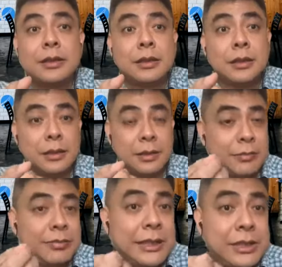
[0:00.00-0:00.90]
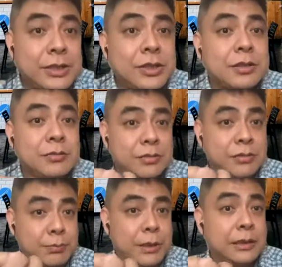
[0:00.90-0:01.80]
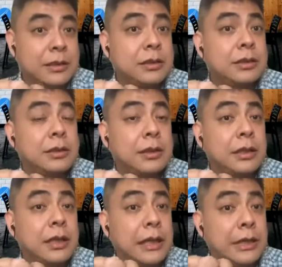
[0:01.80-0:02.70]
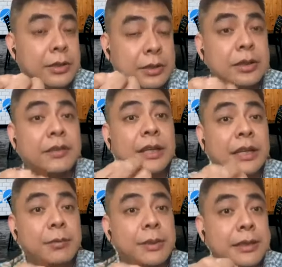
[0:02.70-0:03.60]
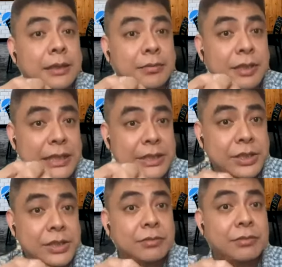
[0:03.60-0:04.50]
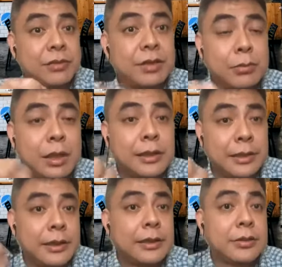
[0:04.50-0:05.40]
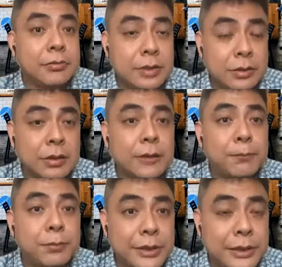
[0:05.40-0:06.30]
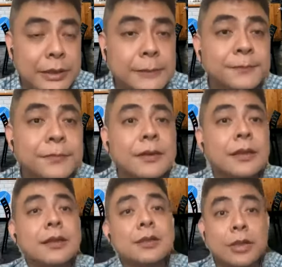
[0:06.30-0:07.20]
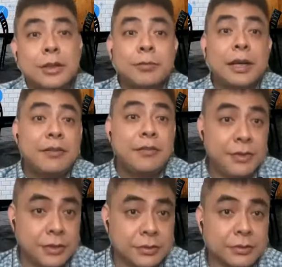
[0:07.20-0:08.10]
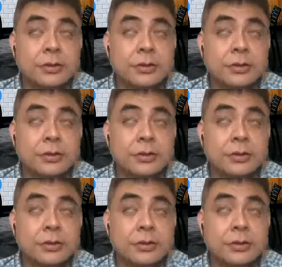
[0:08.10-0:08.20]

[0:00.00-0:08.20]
a relationship with a partner, and you're not developing that relationship with the market that you want to operate in. So in my view,